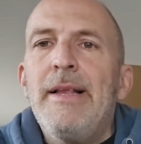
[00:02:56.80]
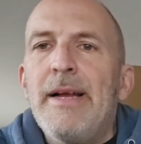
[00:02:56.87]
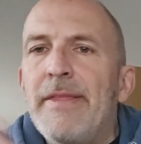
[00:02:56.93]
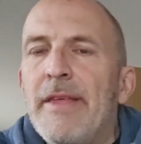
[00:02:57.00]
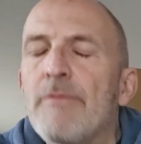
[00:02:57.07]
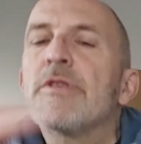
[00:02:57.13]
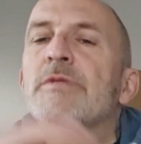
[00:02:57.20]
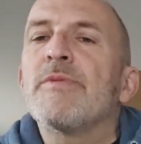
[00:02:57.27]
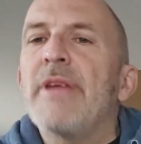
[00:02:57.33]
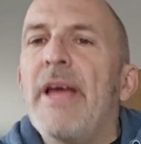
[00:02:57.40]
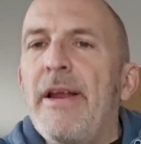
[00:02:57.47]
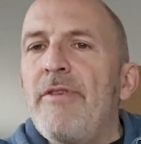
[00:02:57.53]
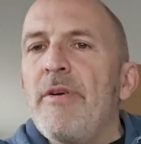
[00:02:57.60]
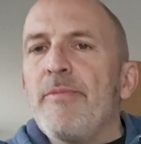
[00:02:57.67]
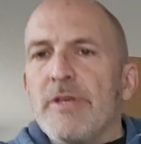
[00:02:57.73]
And that was what
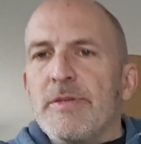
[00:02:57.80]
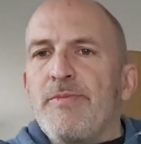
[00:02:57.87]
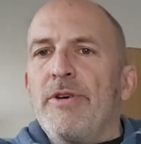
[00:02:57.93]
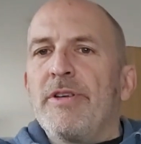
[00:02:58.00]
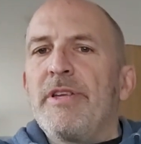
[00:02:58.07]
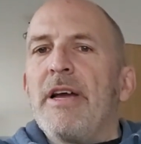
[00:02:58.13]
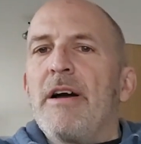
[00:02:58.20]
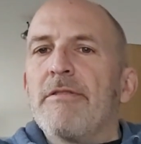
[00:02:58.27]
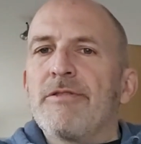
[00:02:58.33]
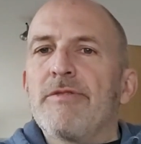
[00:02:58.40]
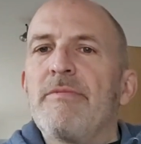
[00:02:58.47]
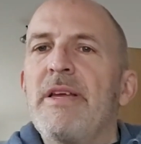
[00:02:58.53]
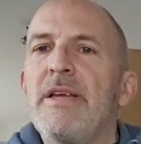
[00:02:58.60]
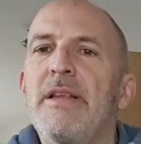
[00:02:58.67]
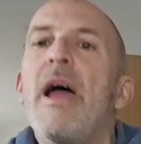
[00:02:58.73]
Henry was pointing out to
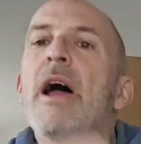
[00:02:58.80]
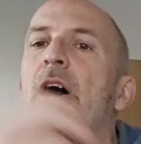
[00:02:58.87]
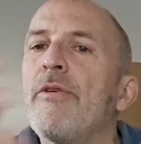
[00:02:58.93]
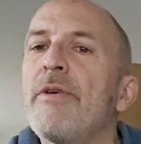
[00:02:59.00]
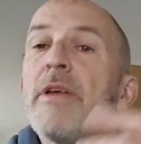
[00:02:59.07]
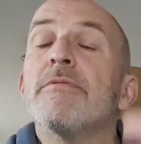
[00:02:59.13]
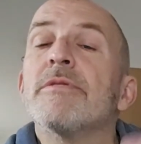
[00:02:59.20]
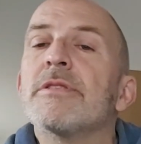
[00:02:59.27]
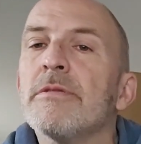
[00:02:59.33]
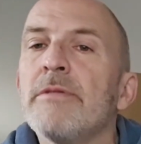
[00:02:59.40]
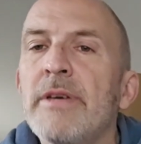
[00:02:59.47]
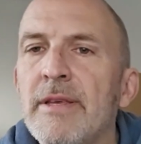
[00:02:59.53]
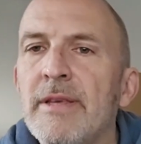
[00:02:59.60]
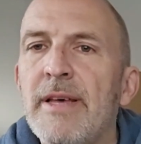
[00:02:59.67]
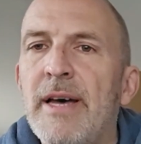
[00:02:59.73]
me and how he was doing